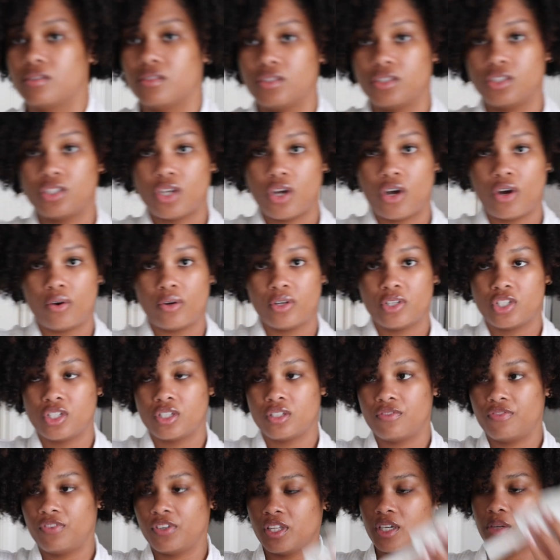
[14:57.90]
So
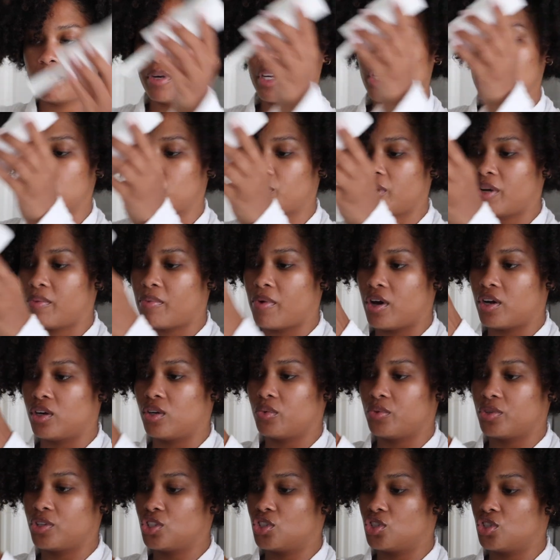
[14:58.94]
just filling my spray
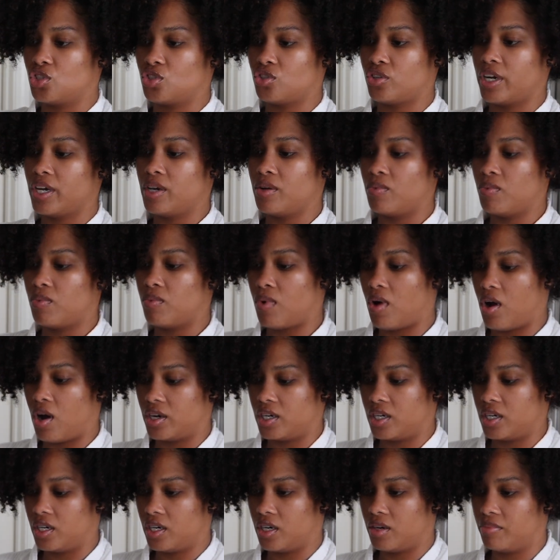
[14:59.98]
bottle with straight
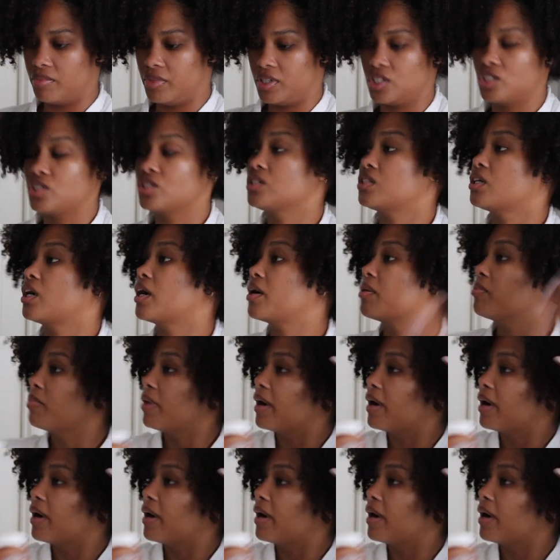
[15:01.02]
water. I'm gonna start